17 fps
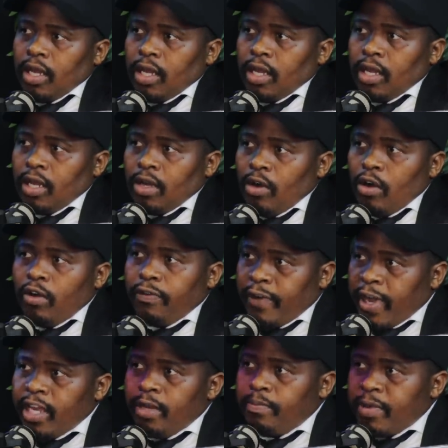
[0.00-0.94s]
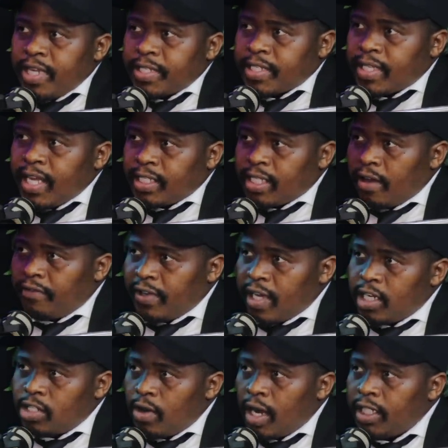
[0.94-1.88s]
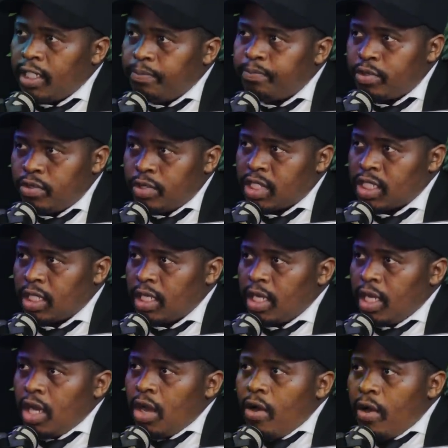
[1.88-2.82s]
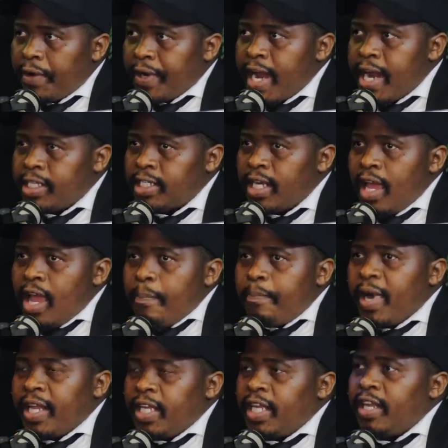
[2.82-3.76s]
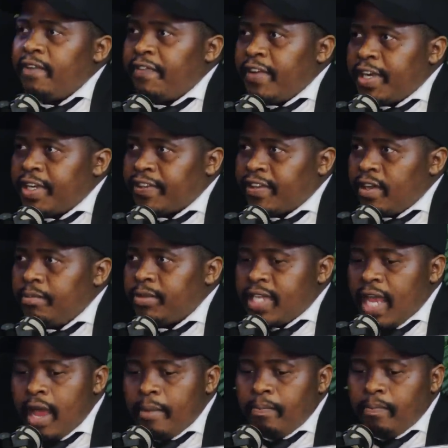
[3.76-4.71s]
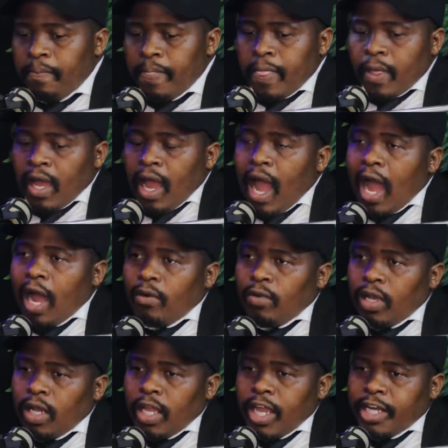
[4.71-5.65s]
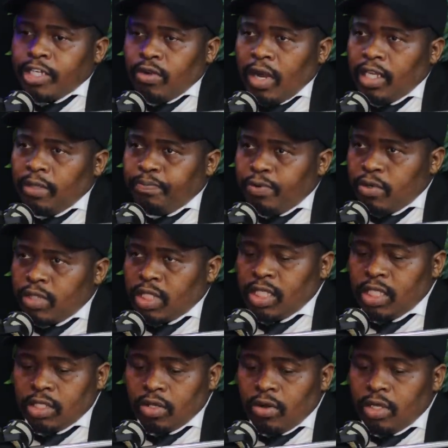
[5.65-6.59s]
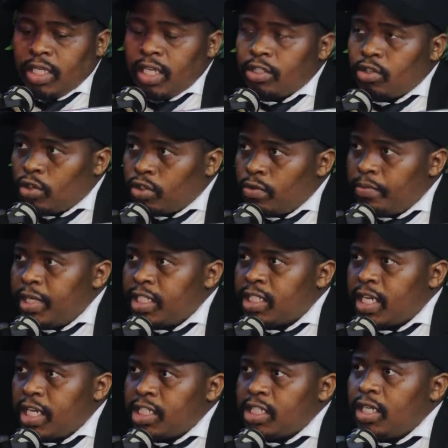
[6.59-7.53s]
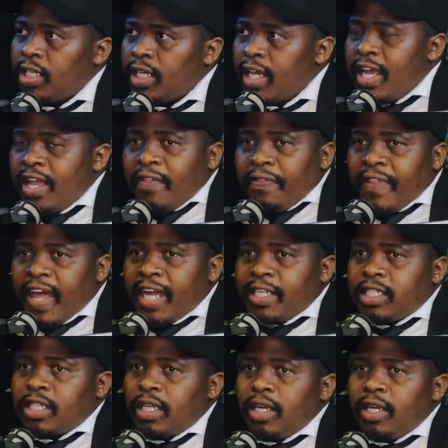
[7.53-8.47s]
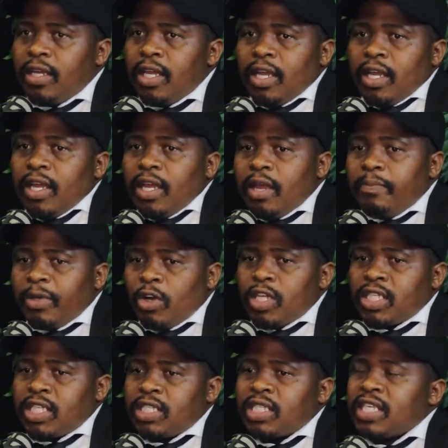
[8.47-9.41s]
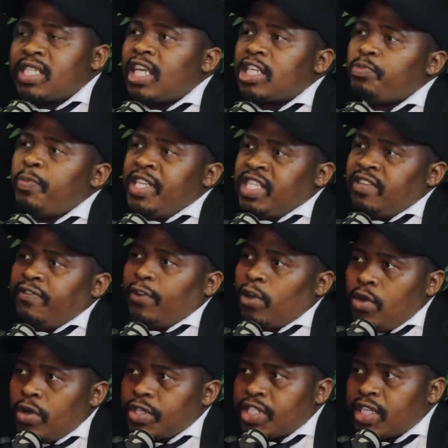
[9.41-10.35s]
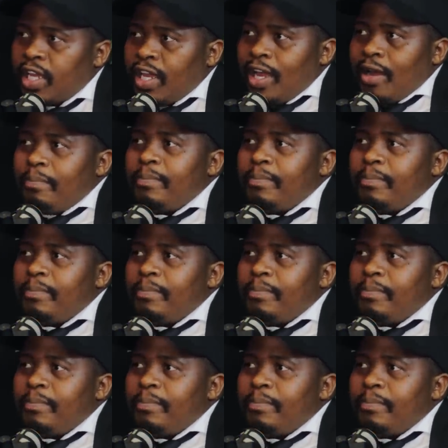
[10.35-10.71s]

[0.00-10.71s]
uh, offer in place that I've actually put, all right? But at the very same time, I will actually put it on the documentation that, uh, uh, because it's a suspensive clause,